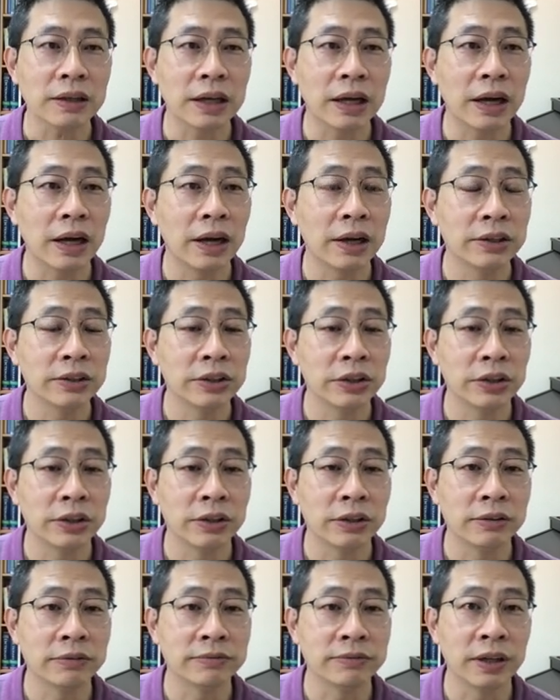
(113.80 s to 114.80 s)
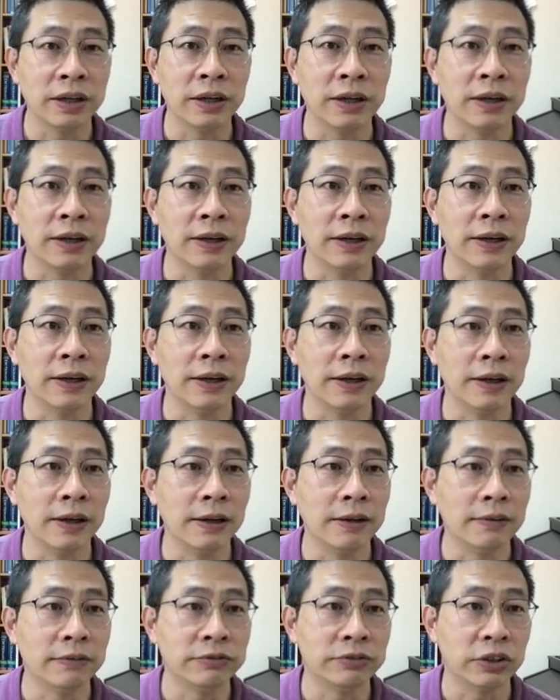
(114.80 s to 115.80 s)
kind of,
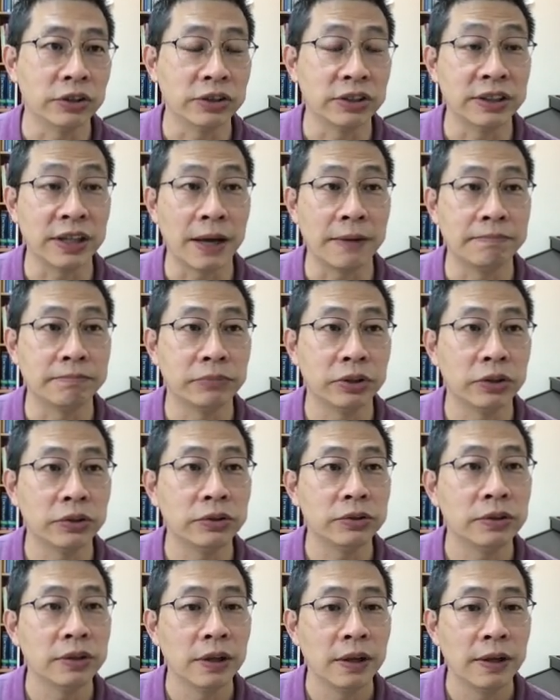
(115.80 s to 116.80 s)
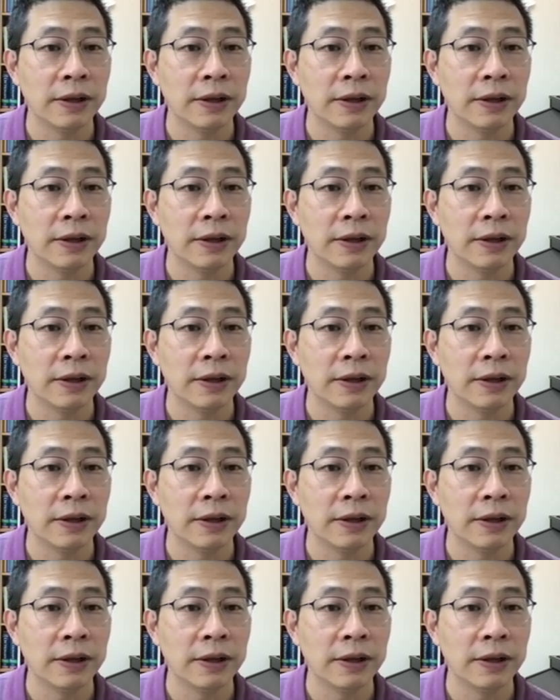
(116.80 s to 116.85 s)
uh, for example,